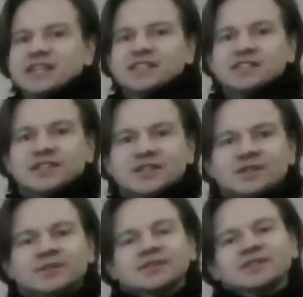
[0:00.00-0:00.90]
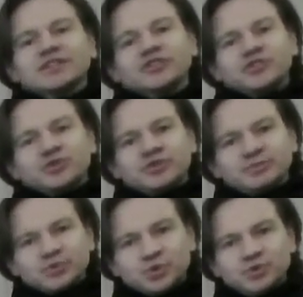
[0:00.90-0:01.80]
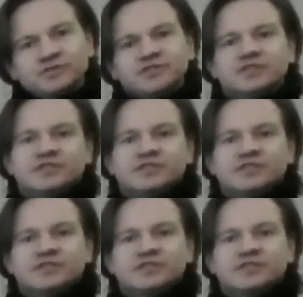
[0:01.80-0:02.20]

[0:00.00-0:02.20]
So to remove